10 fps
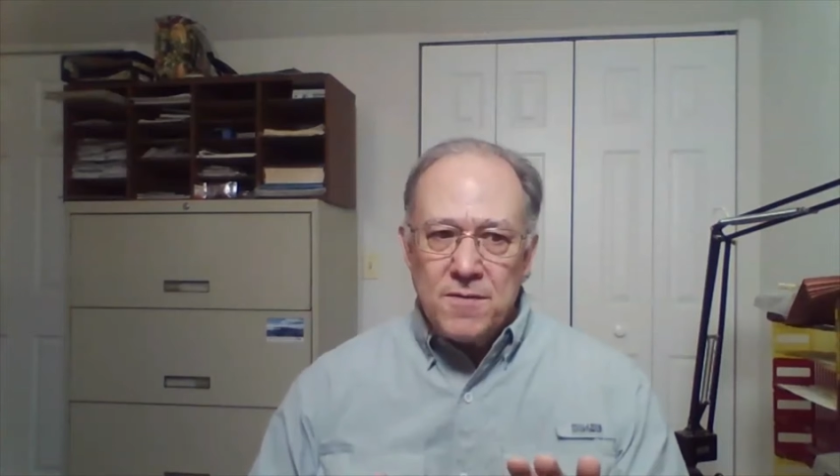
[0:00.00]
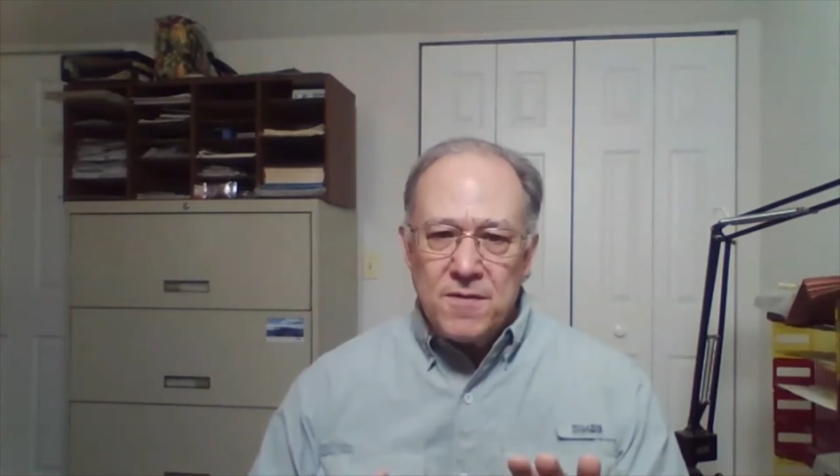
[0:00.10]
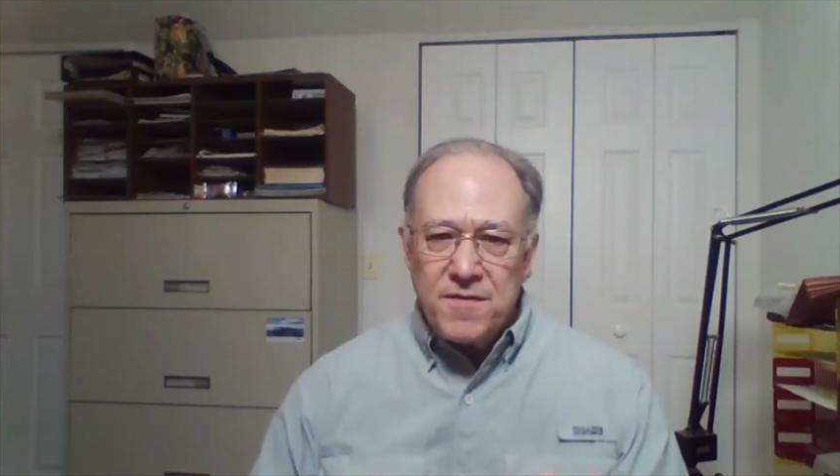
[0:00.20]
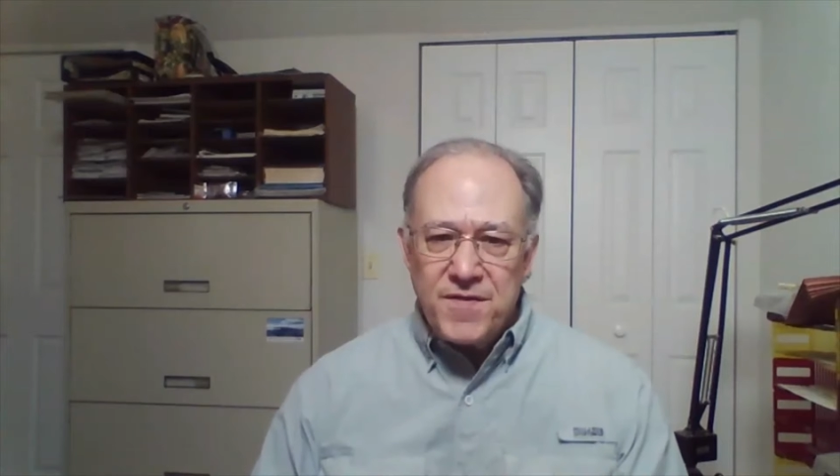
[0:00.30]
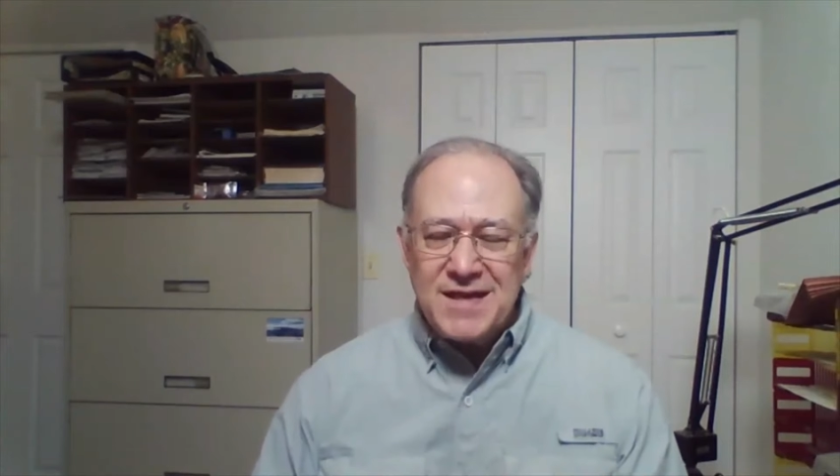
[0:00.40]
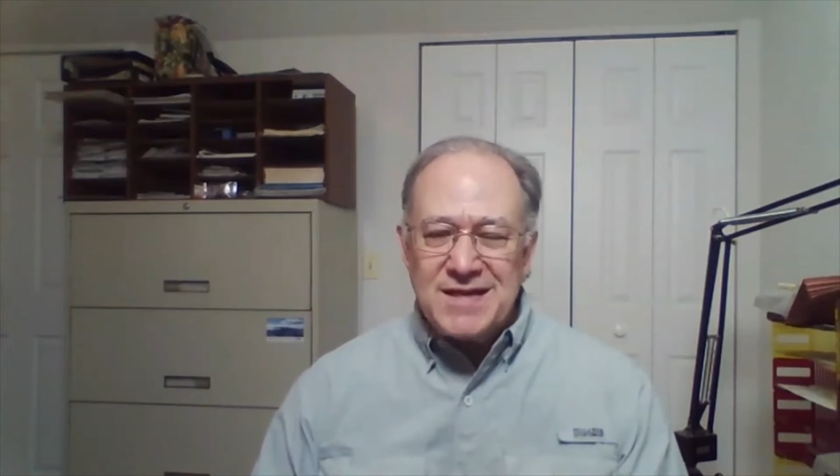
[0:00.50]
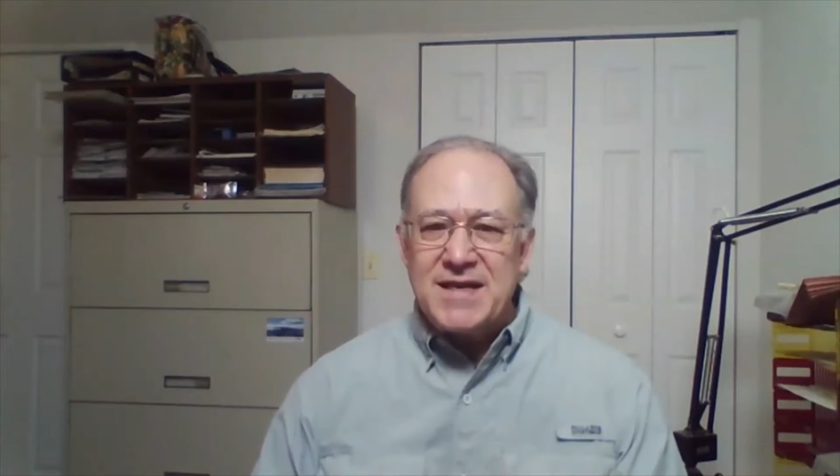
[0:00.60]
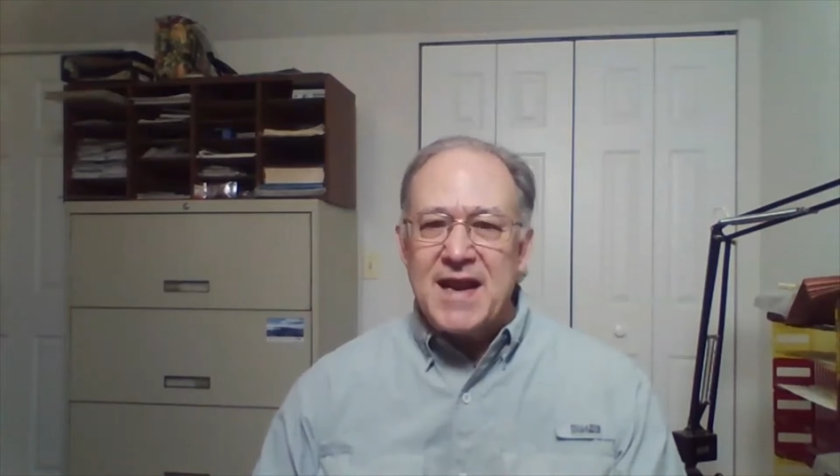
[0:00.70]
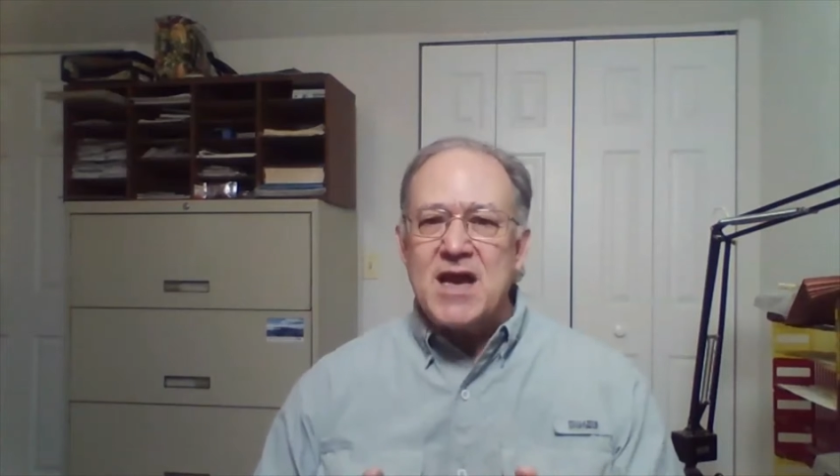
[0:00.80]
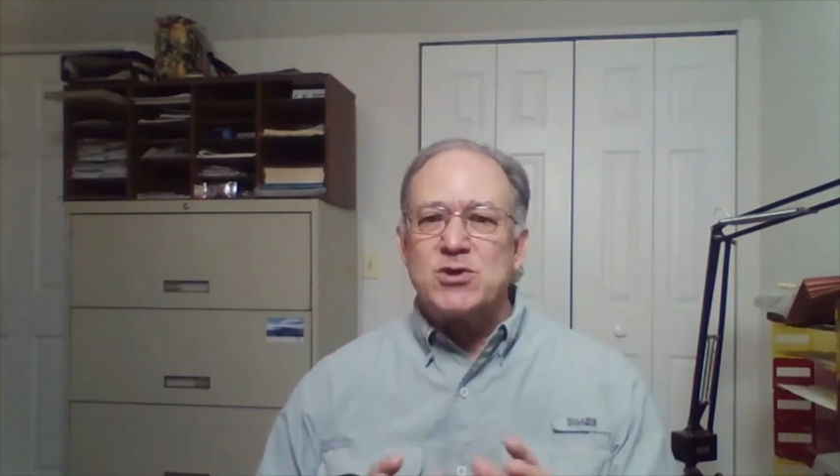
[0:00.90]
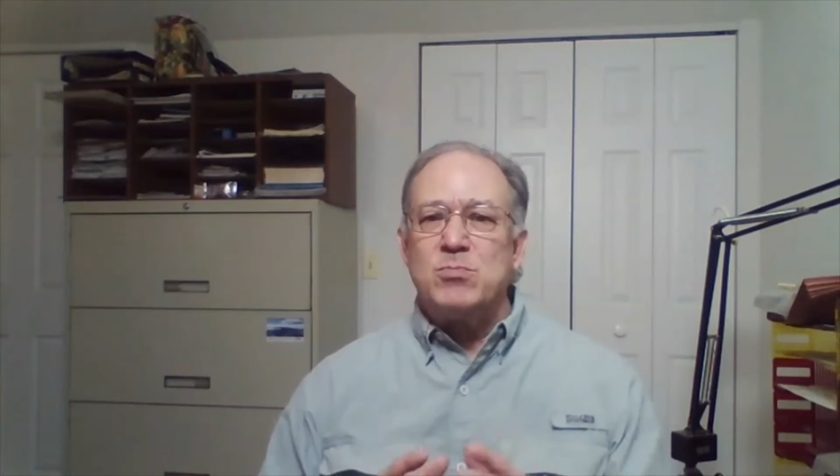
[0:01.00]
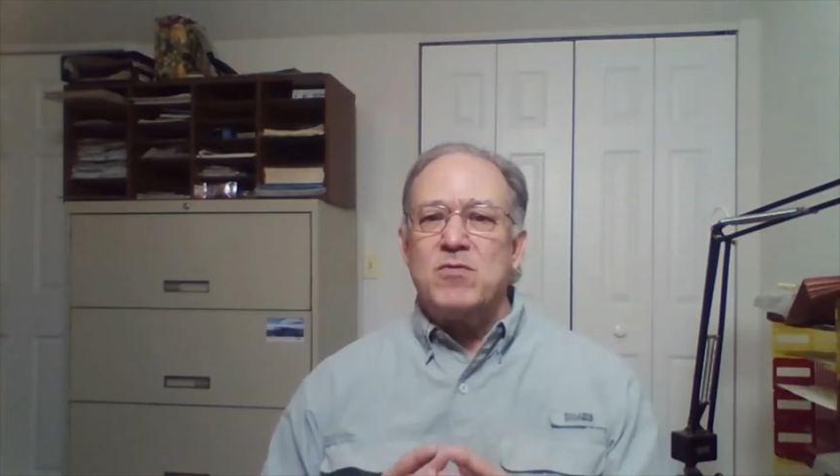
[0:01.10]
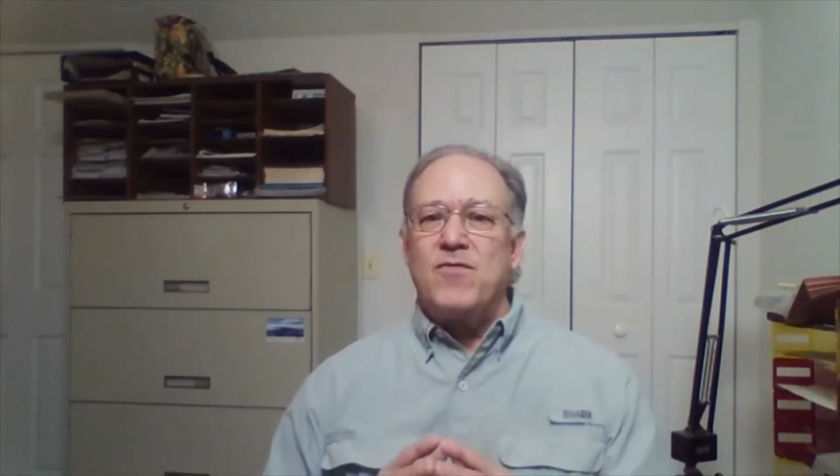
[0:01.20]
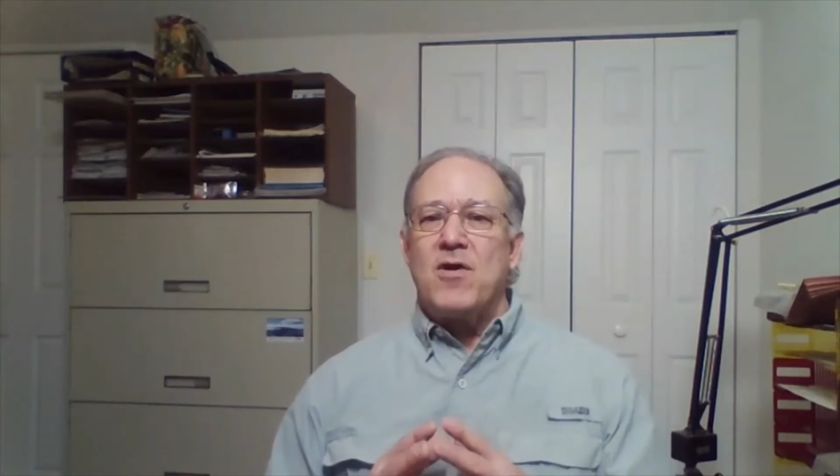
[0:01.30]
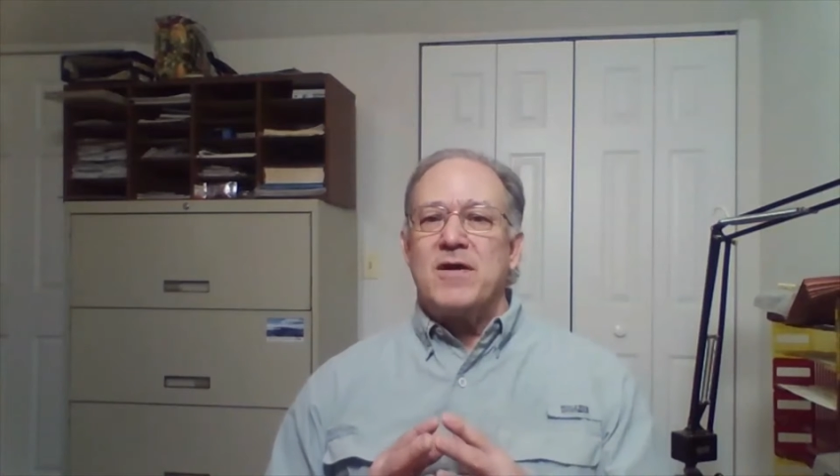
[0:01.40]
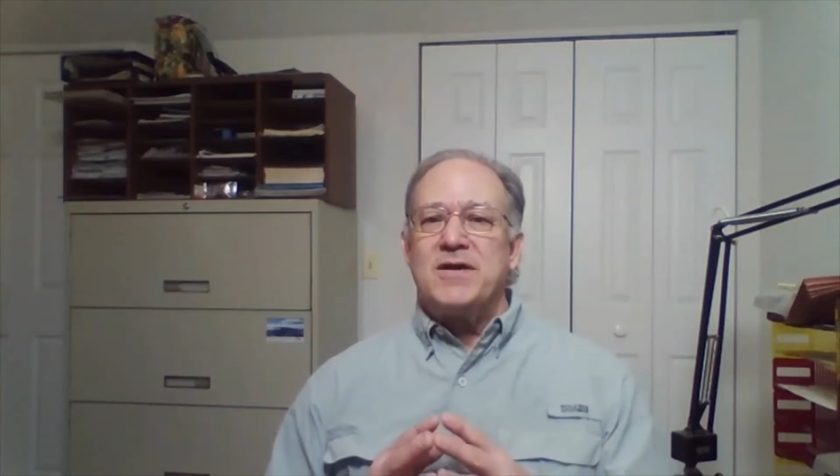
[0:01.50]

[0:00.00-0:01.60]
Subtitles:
the things that Ash Mufareh